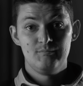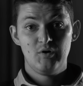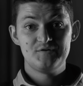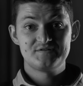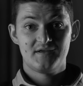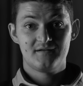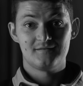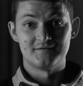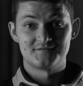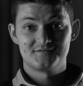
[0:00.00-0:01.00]

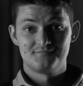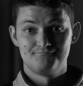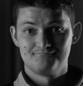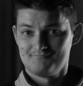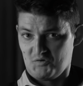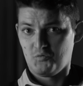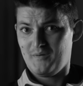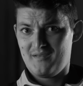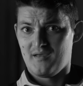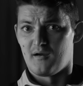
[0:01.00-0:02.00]
Motorcyclists.
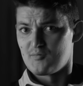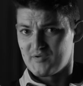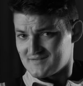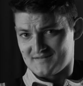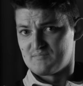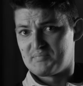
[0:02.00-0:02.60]
We care because in a